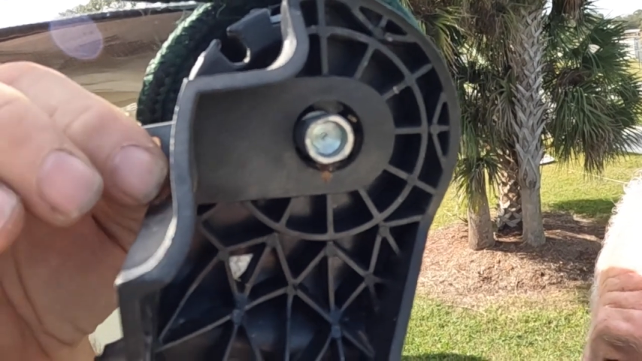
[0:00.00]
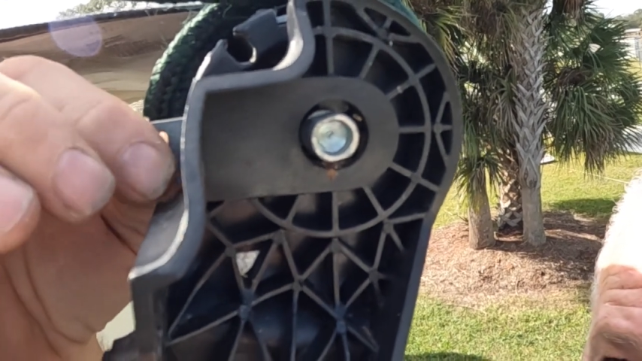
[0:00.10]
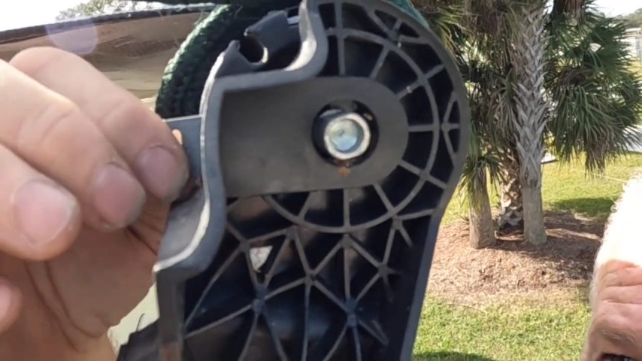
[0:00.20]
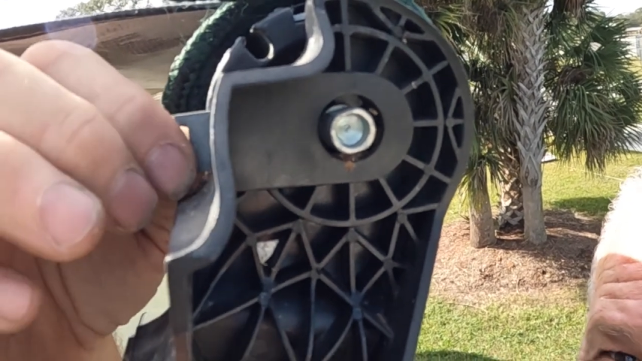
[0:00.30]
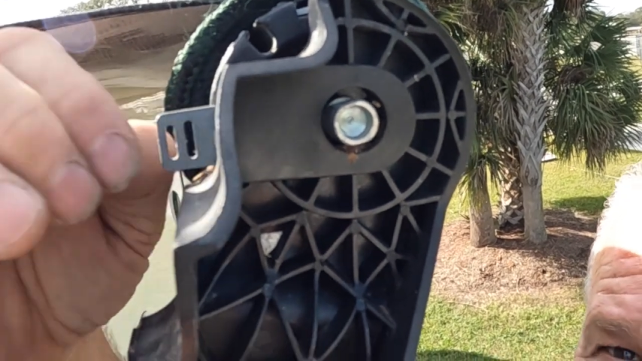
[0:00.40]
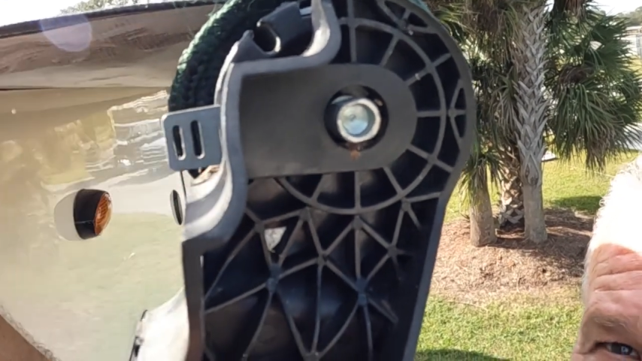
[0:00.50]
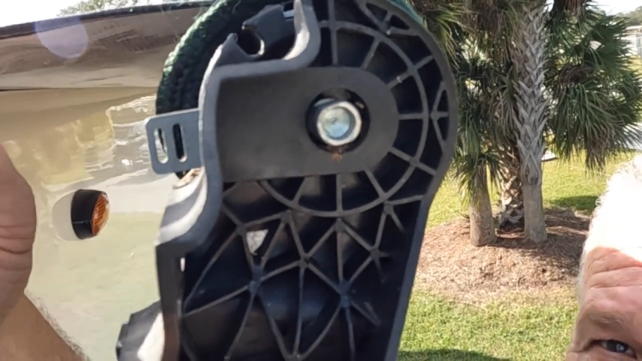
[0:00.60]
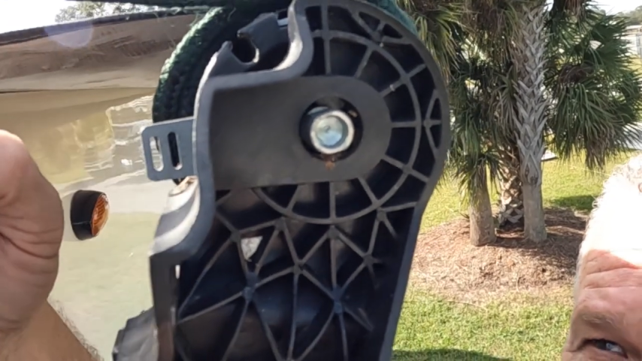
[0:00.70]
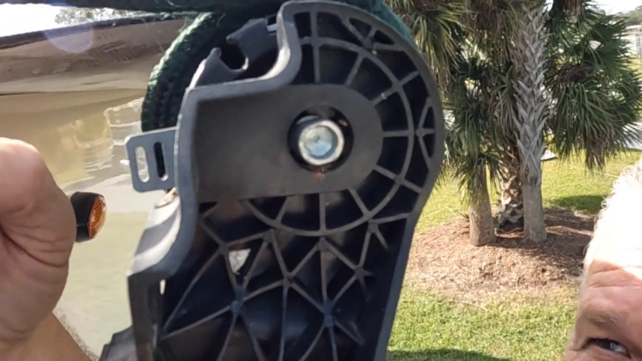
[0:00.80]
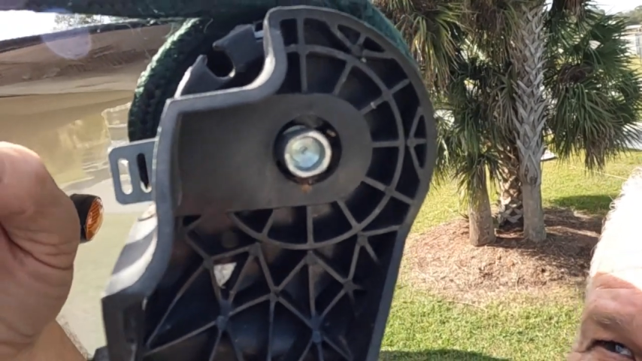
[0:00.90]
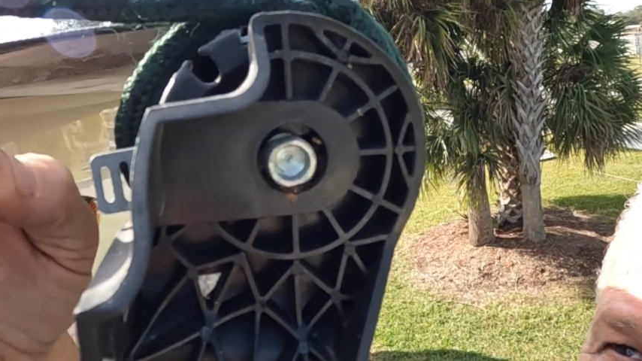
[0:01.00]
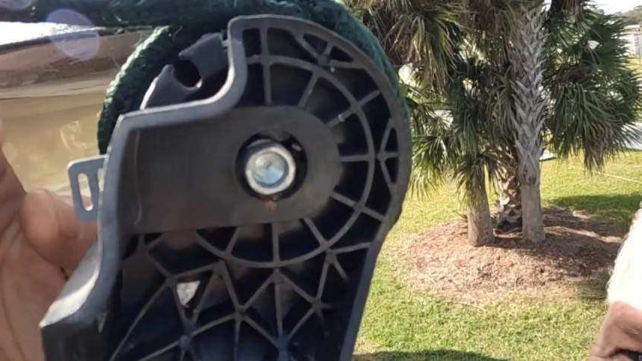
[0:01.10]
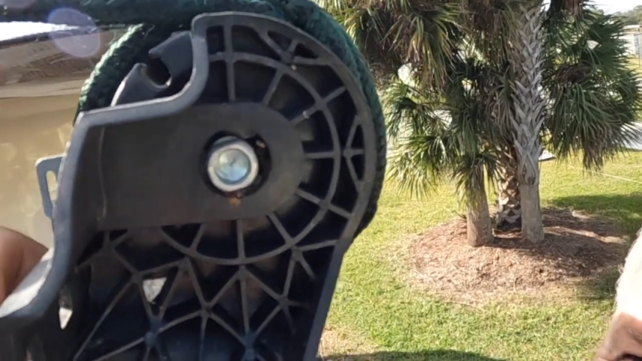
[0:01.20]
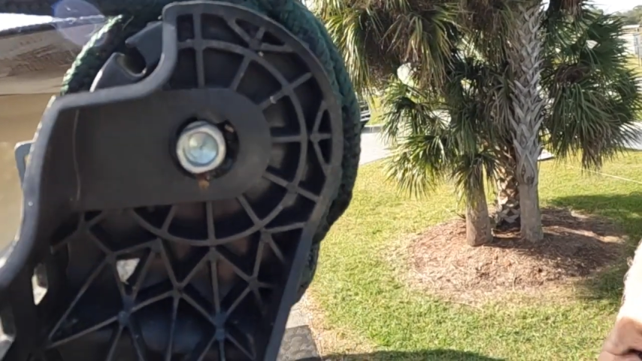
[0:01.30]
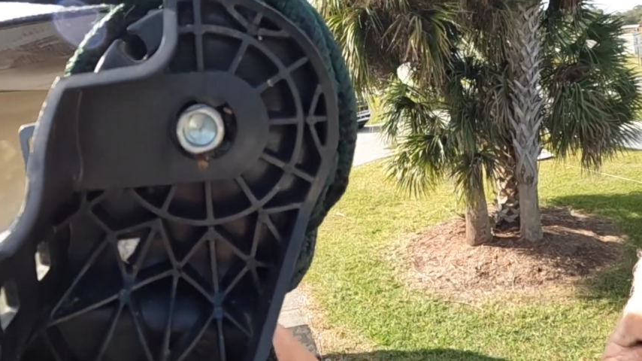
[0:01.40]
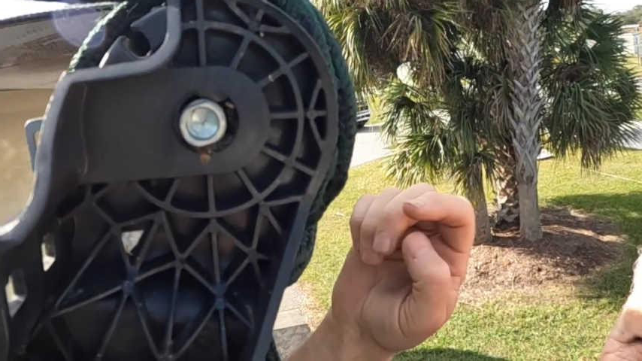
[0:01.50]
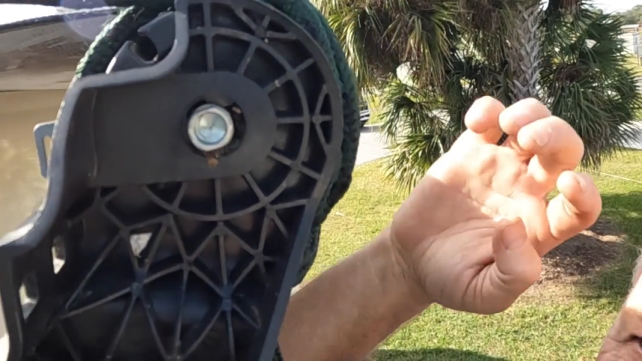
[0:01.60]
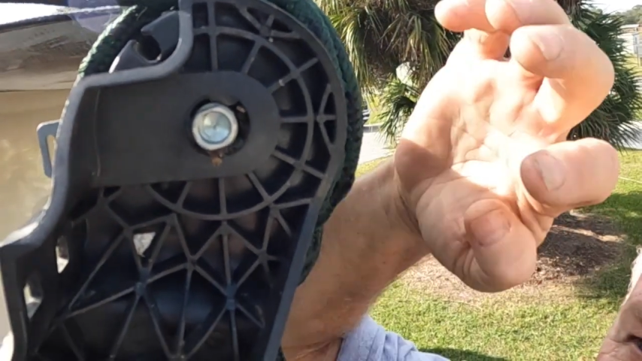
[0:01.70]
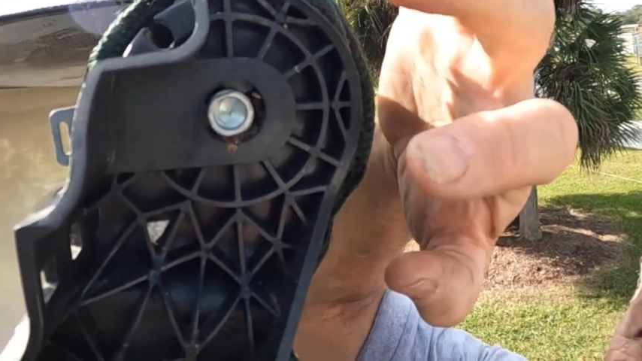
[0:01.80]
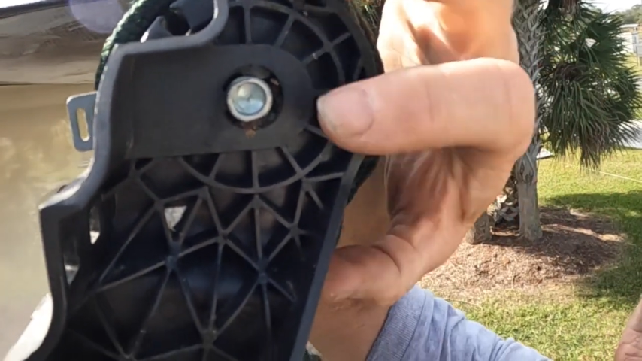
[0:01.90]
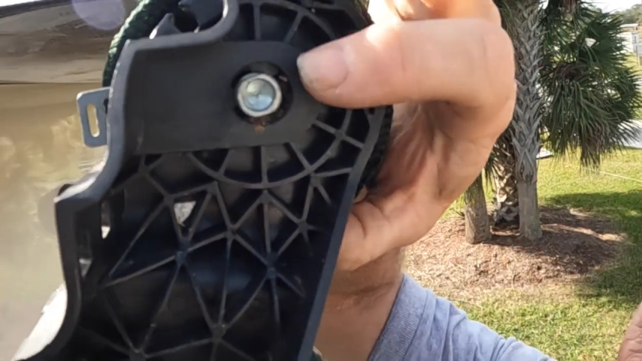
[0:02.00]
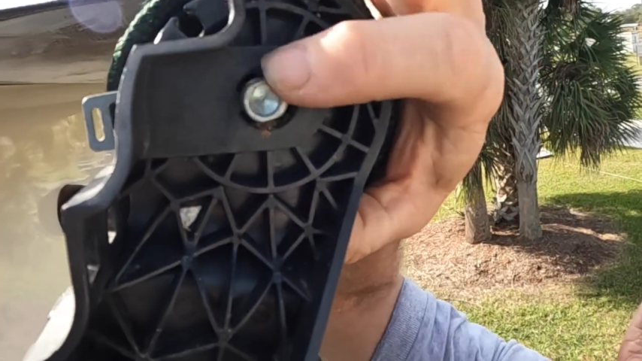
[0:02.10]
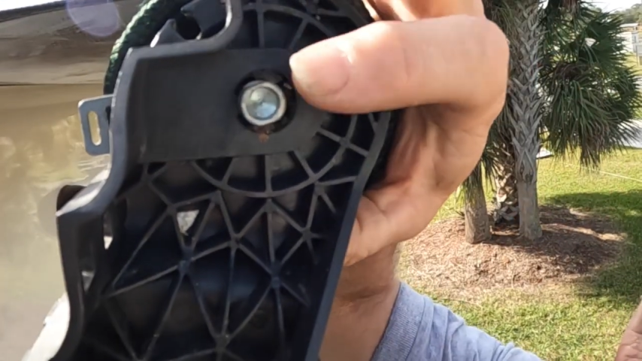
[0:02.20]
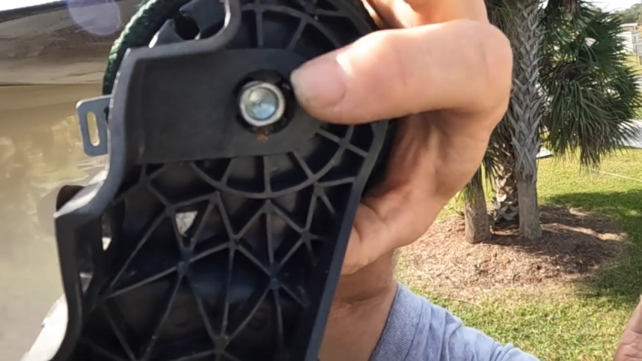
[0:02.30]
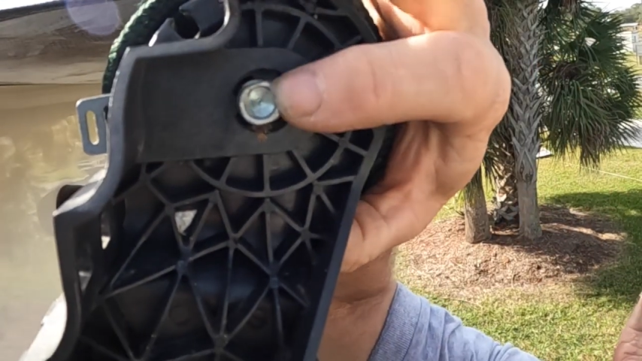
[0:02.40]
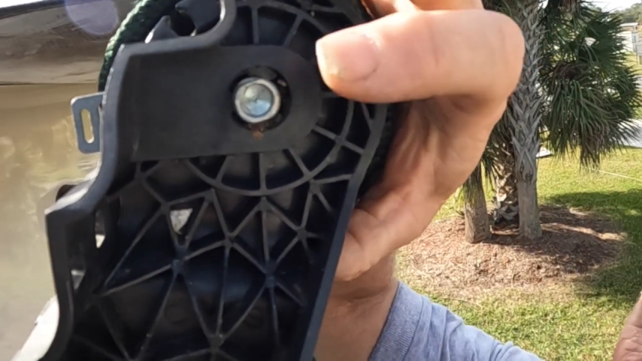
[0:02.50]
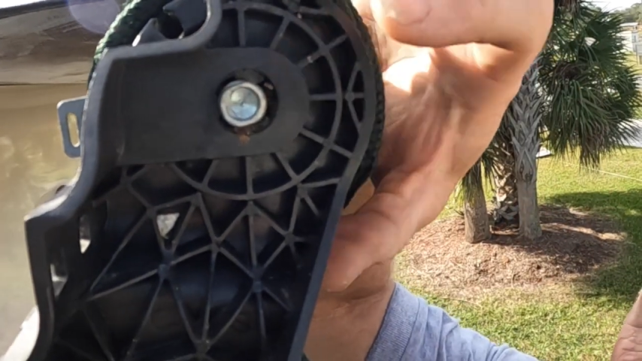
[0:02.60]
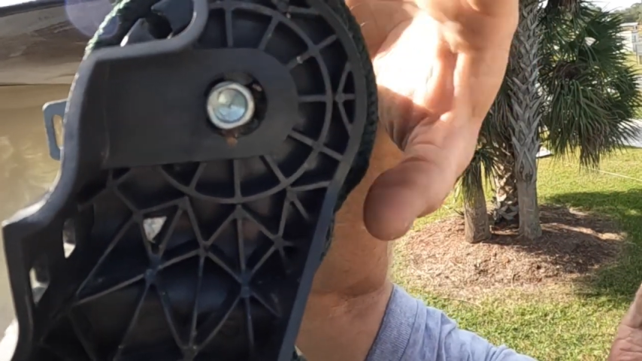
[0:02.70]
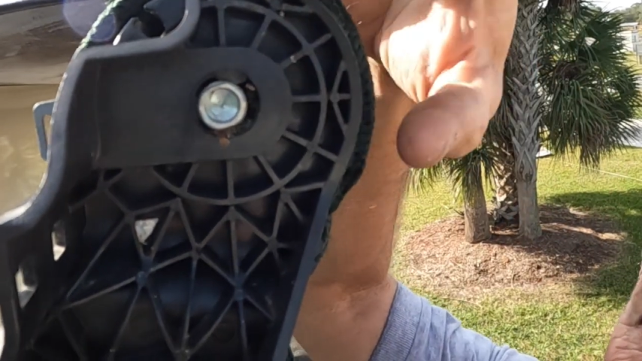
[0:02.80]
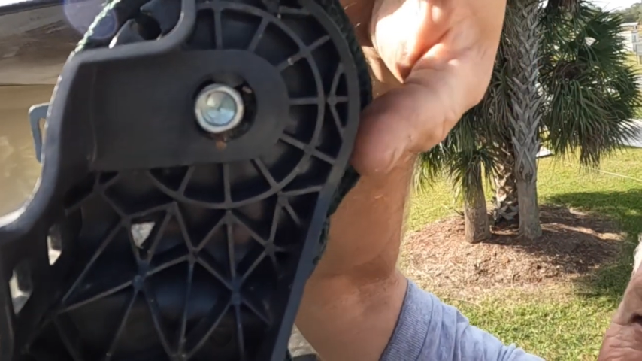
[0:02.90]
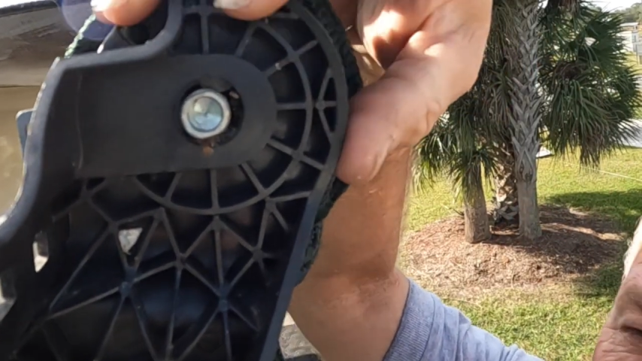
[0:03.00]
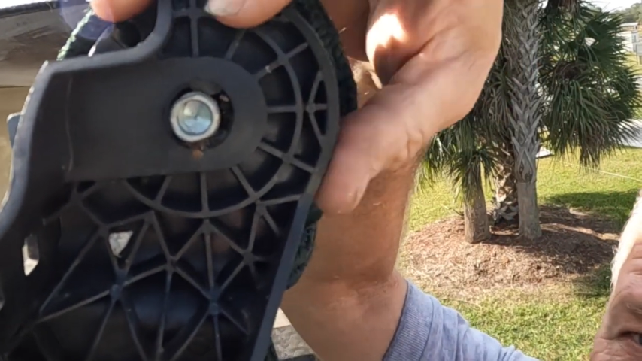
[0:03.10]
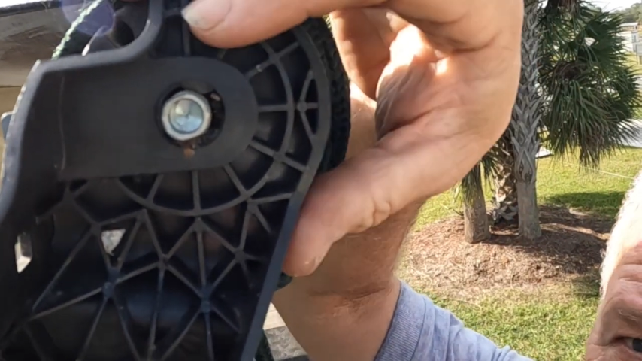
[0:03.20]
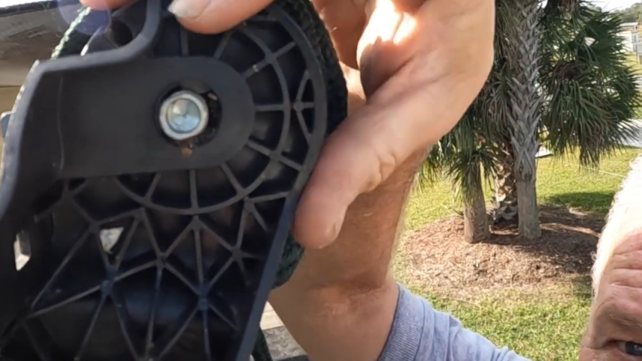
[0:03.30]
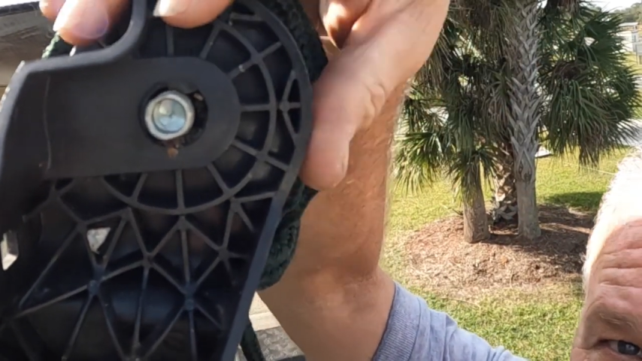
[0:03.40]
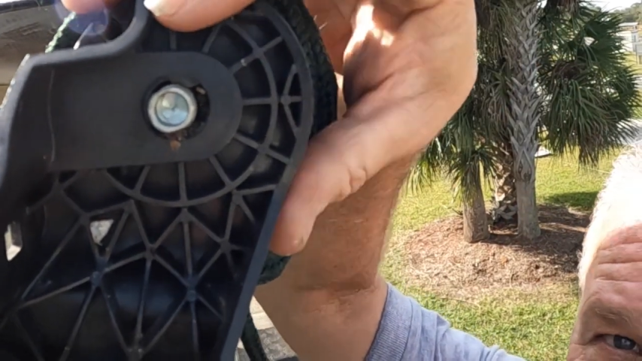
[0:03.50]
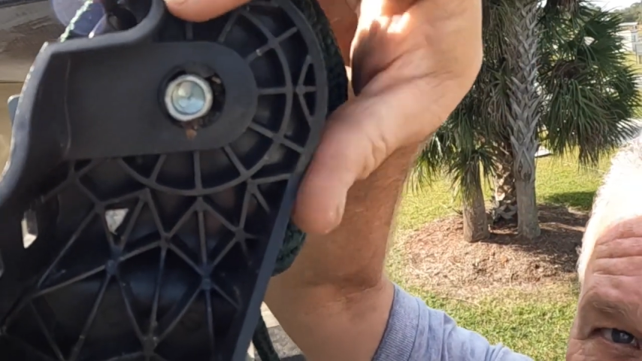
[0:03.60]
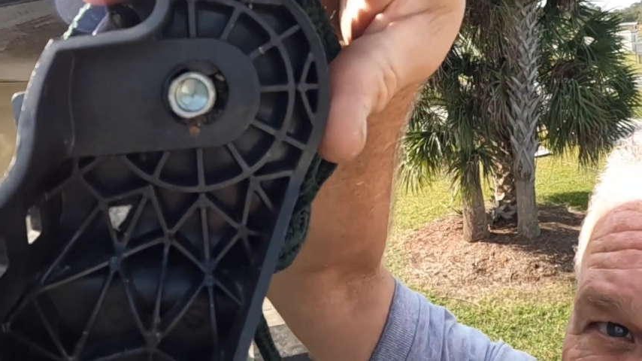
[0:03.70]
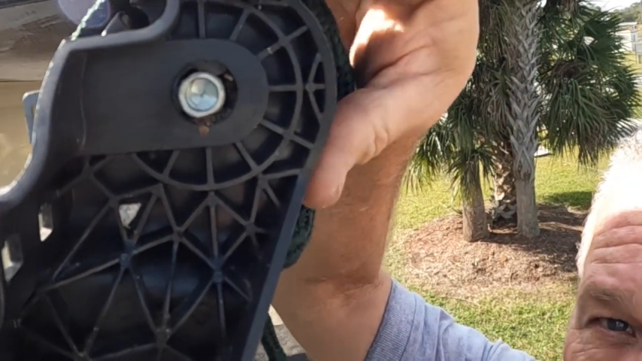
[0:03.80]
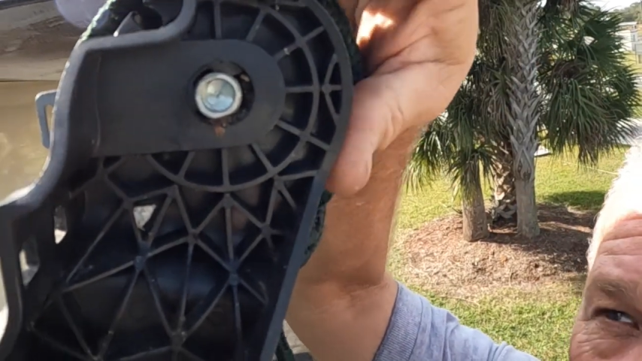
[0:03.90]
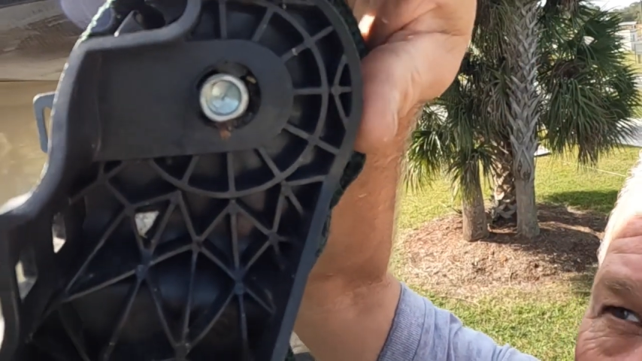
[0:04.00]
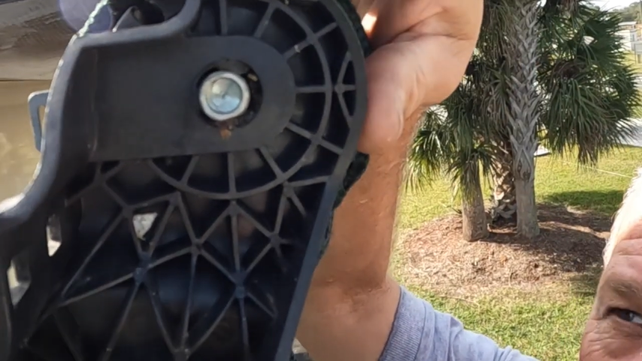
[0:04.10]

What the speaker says: (no speaker visible)